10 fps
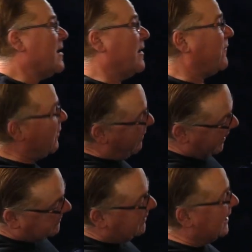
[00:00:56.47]
If you
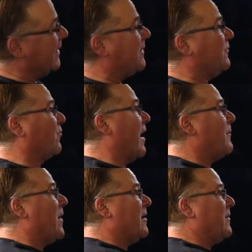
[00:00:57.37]
actually get the
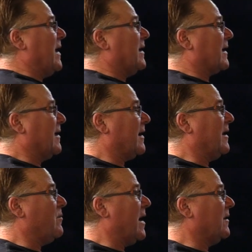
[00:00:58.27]
drop on me and kick
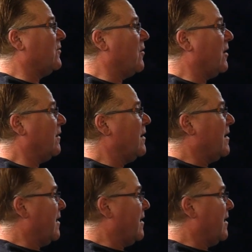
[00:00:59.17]
in my door,